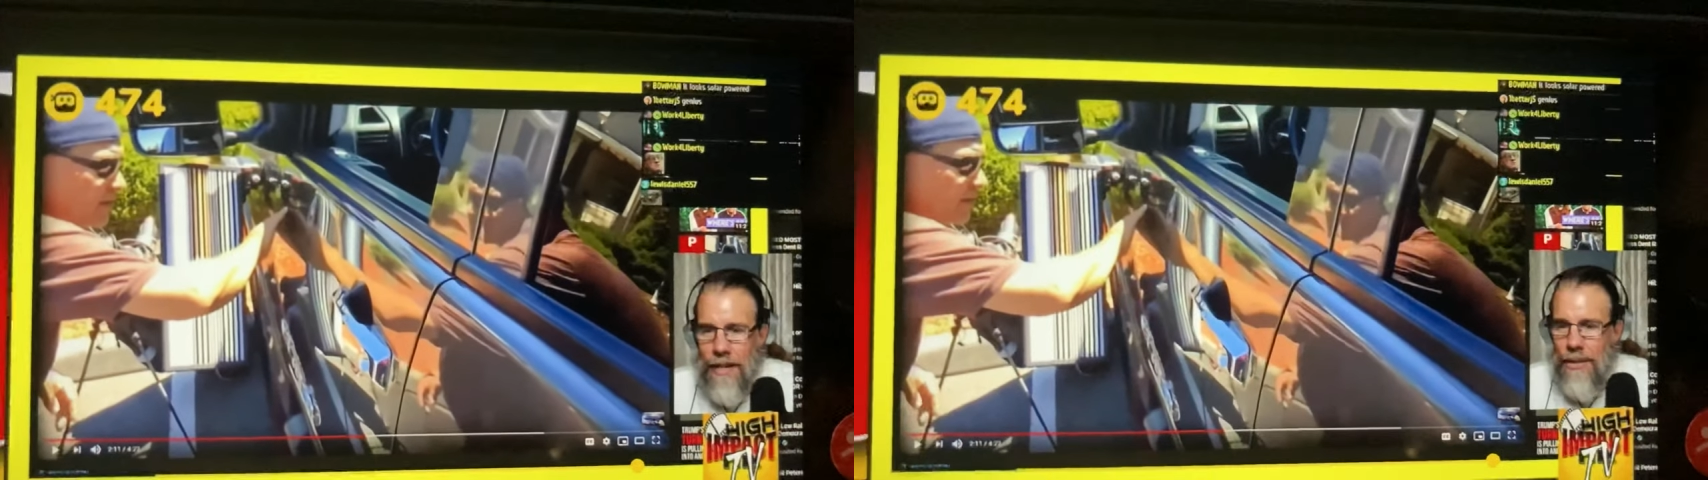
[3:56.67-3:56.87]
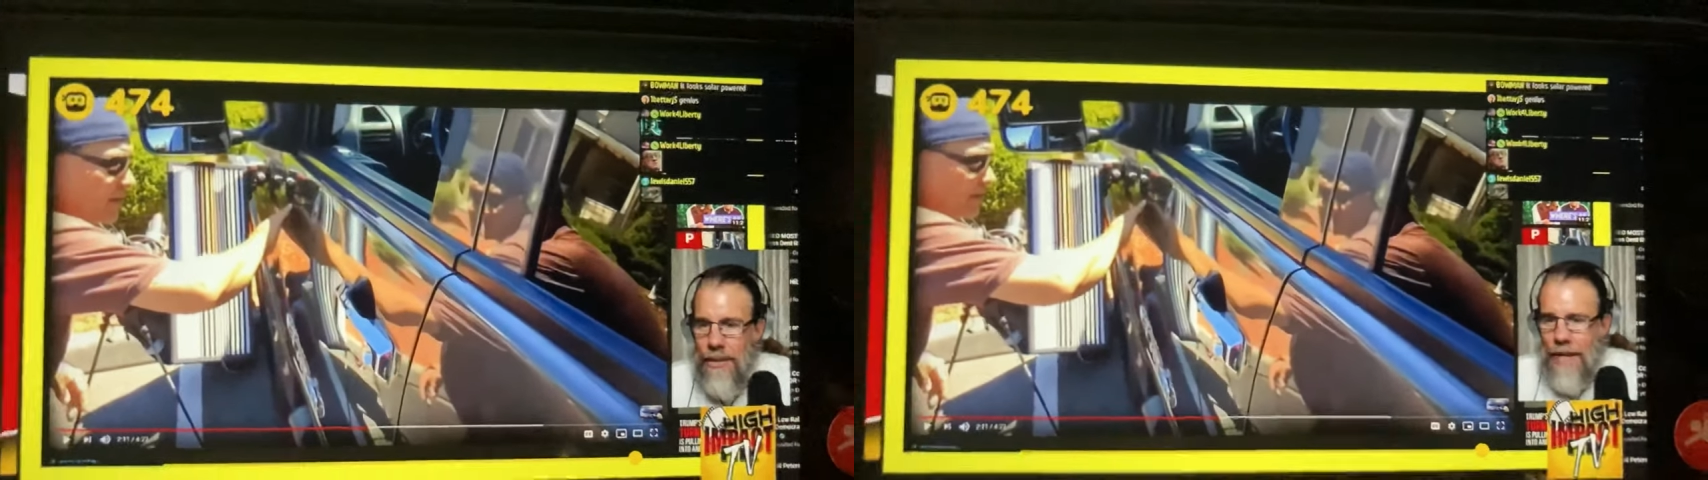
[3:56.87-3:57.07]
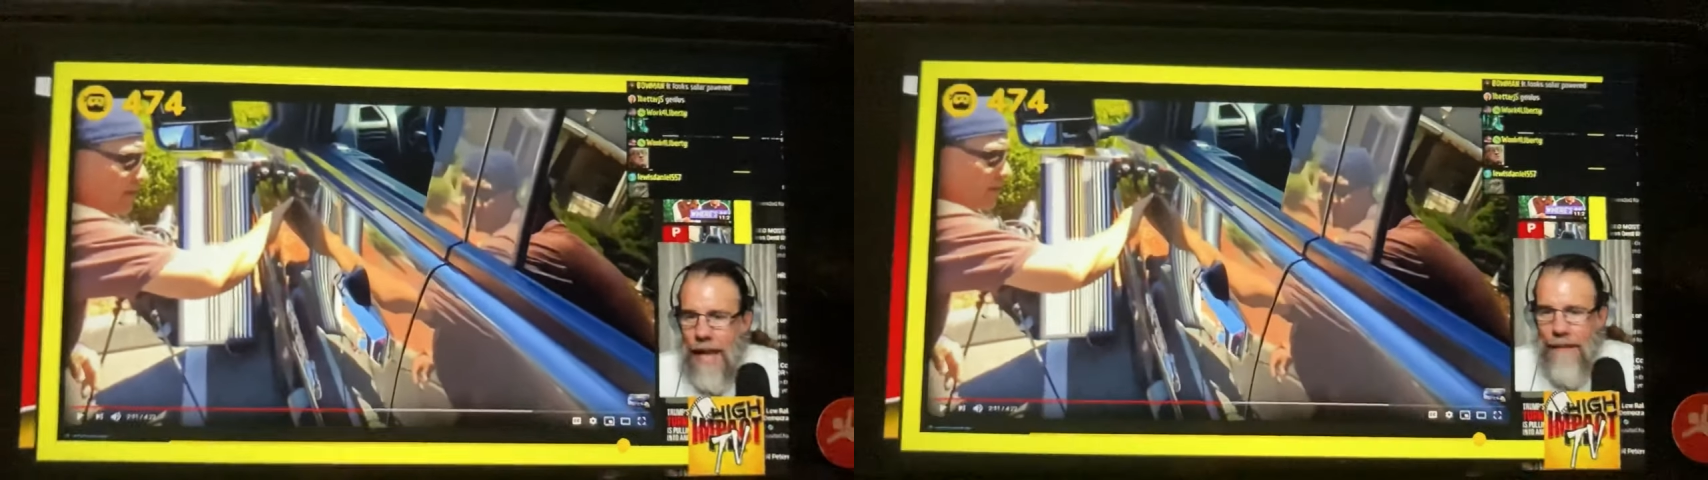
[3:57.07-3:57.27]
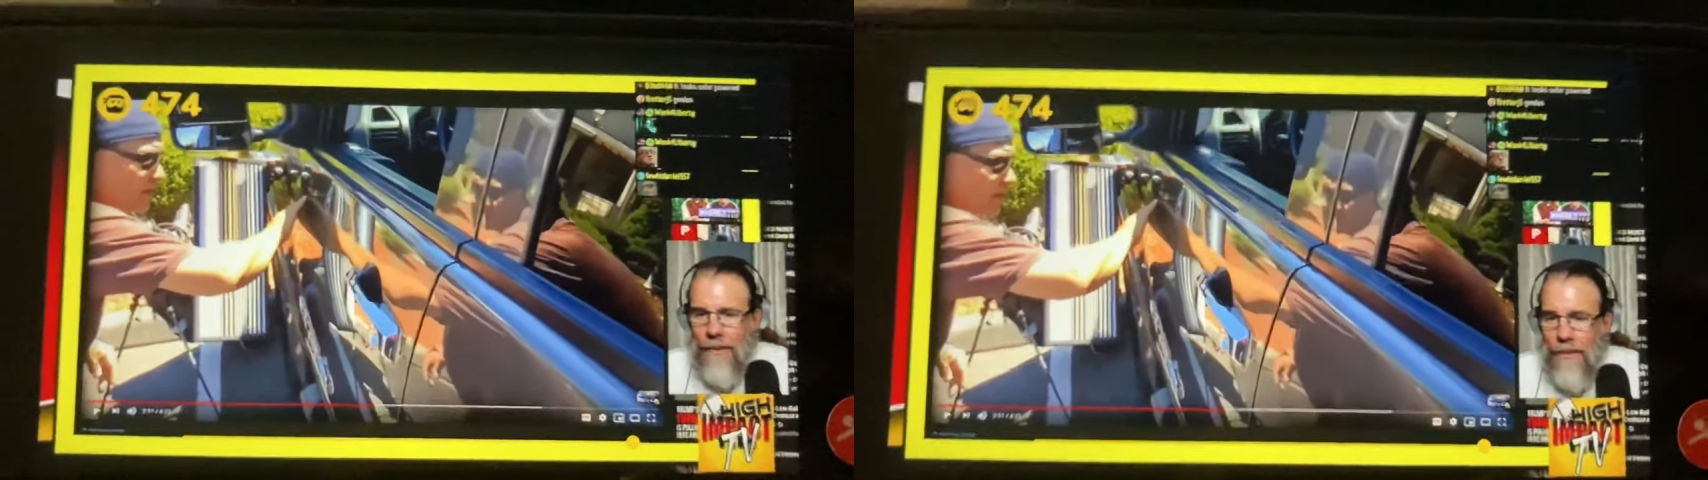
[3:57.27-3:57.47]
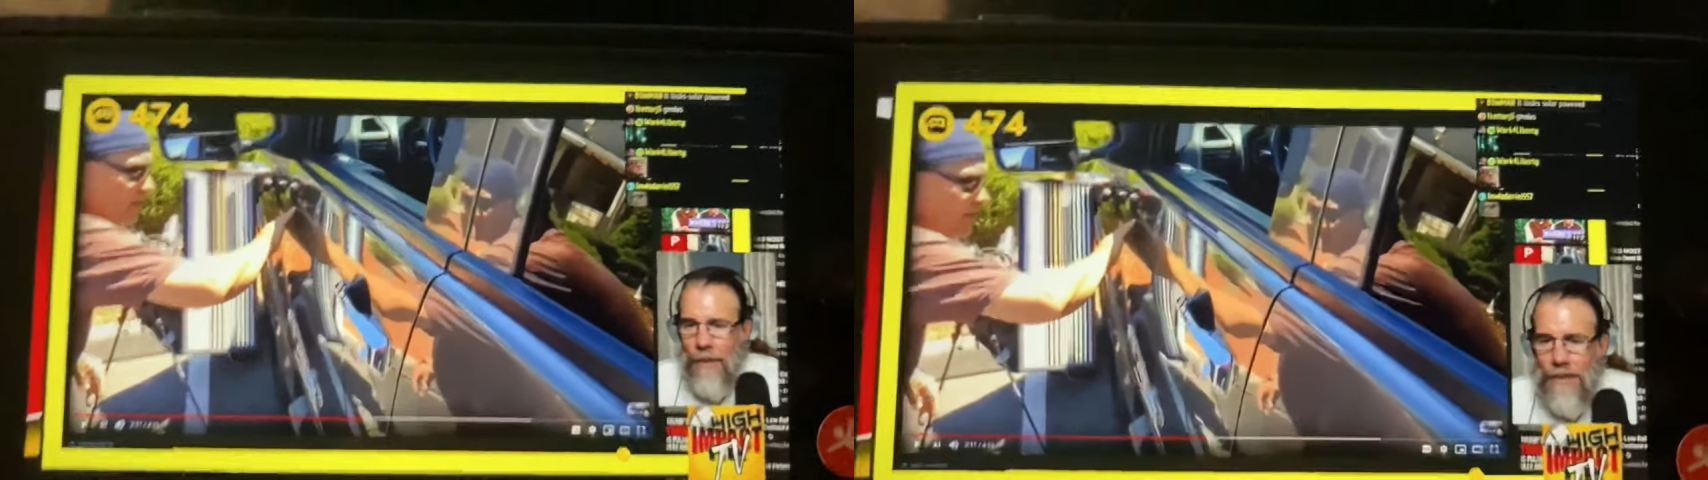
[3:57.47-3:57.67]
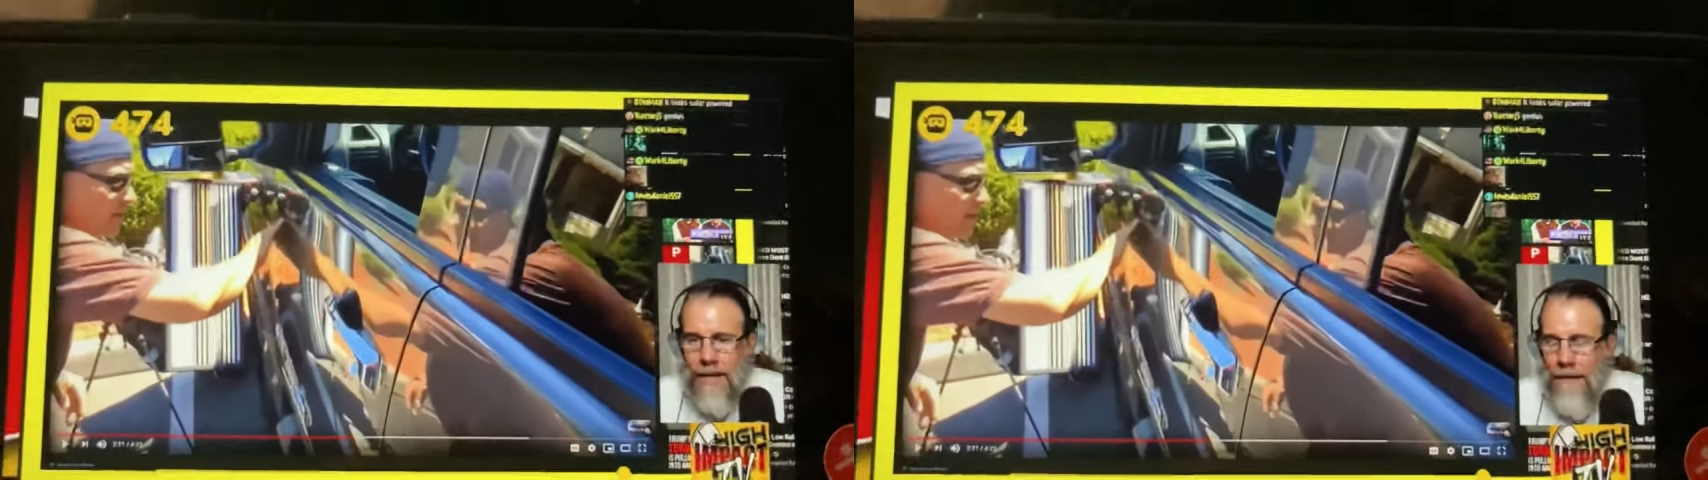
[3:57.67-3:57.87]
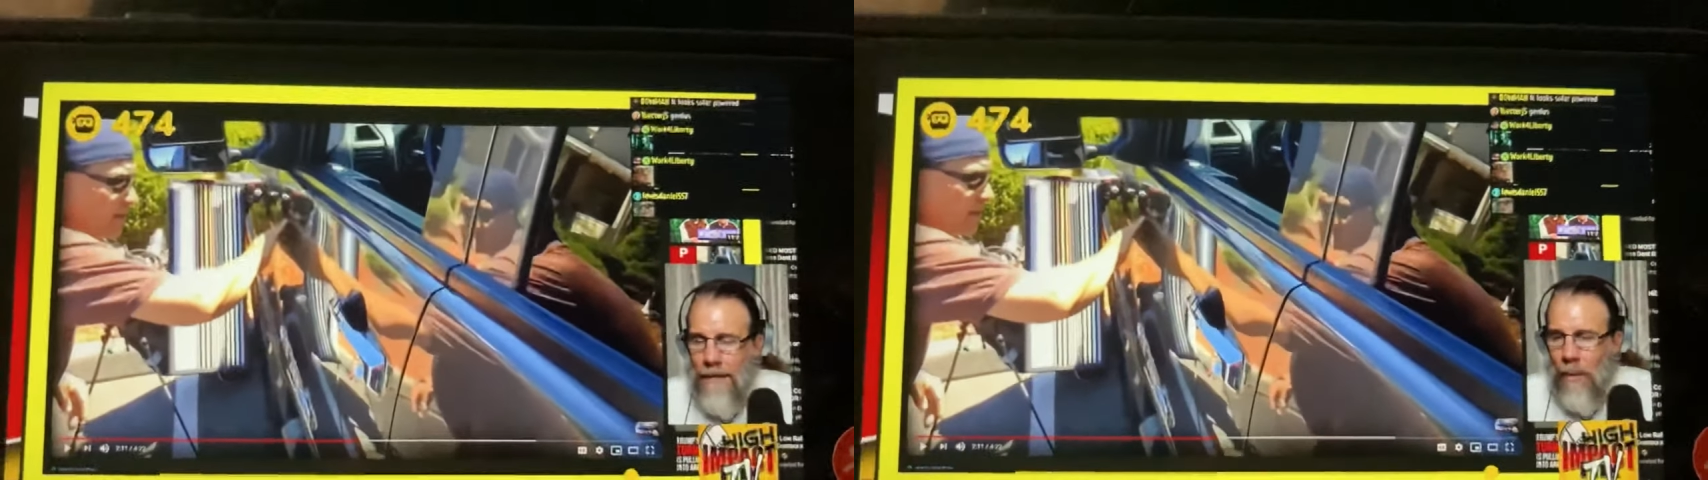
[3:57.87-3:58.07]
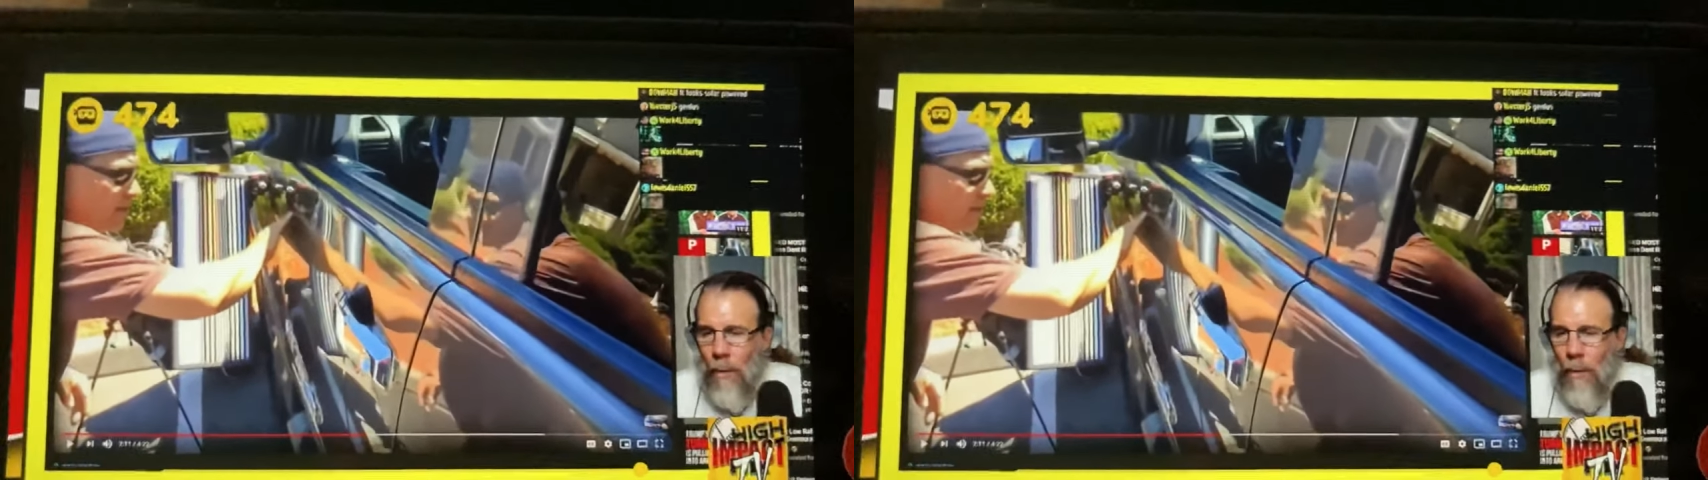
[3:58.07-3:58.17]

and just laughed their butts off and